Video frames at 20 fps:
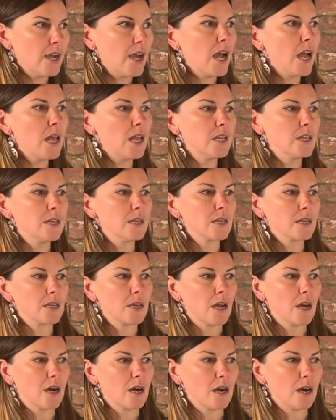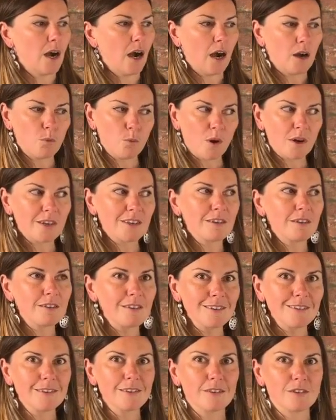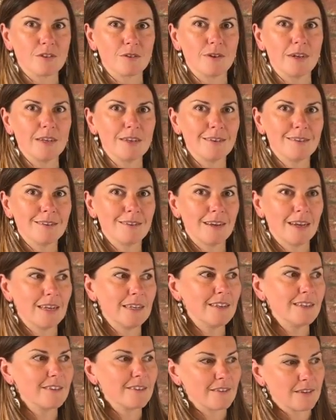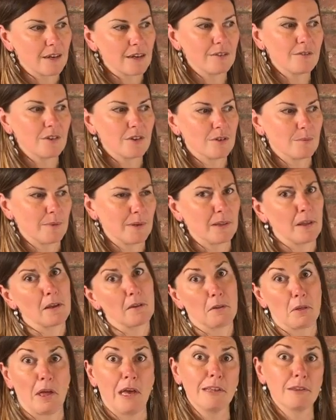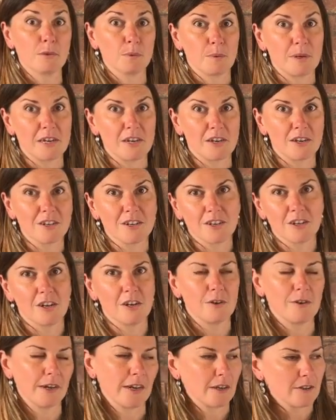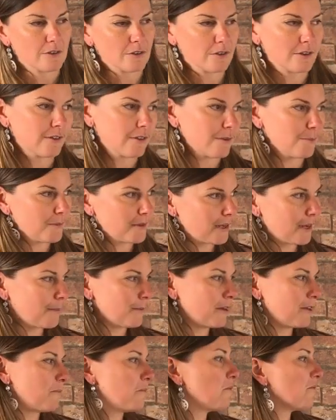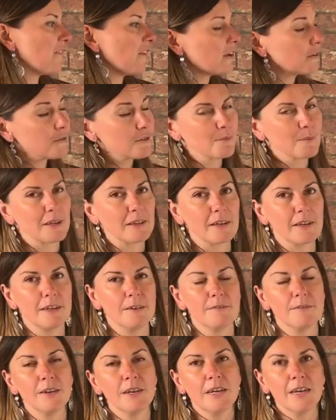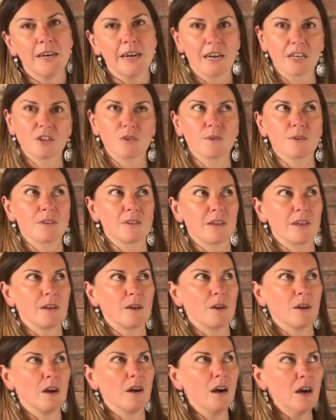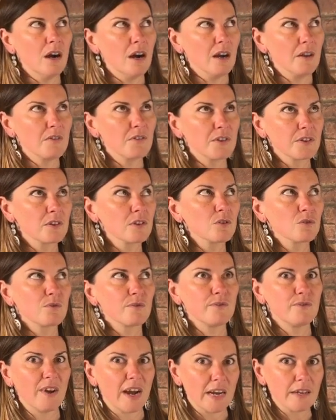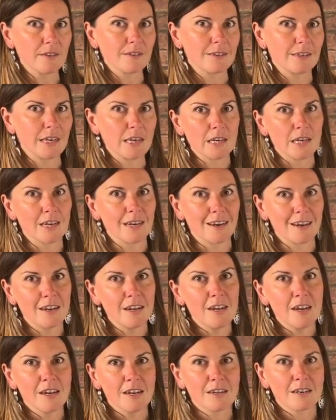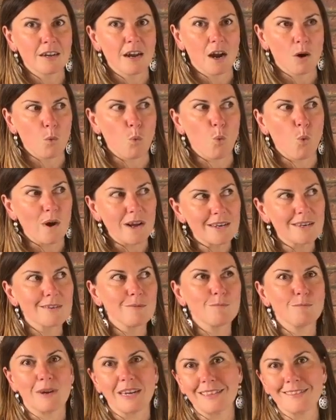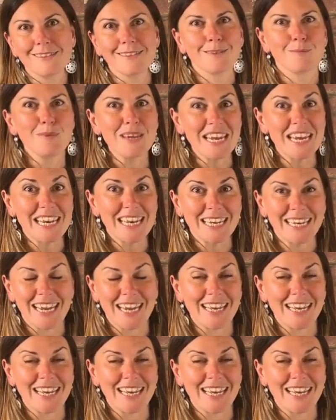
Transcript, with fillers: And I wanted to listen to it. And instead of just being like, well, that's weird, you know, I guess I'll eat some salmon and move on with my life, I actually was like, huh, this is fascinating. What might this mean?